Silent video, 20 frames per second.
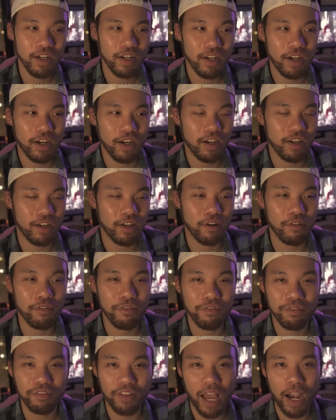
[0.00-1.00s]
uh, you know,
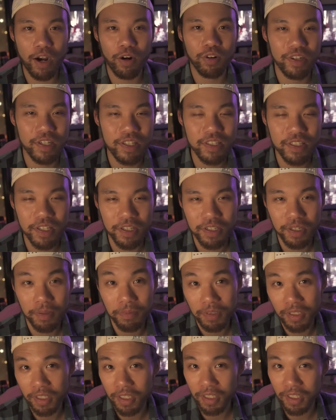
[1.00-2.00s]
flower into
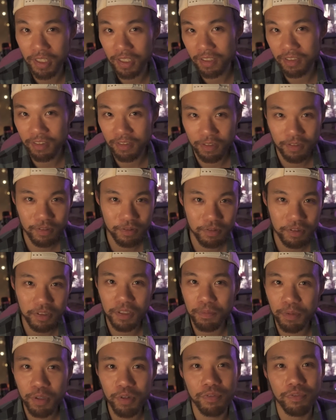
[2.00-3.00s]
something
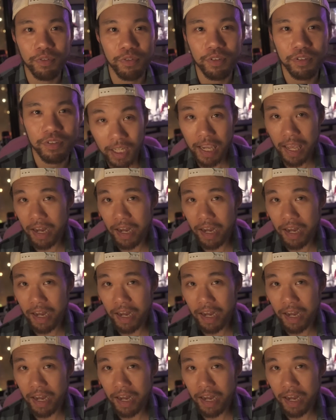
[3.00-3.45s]
really beautiful.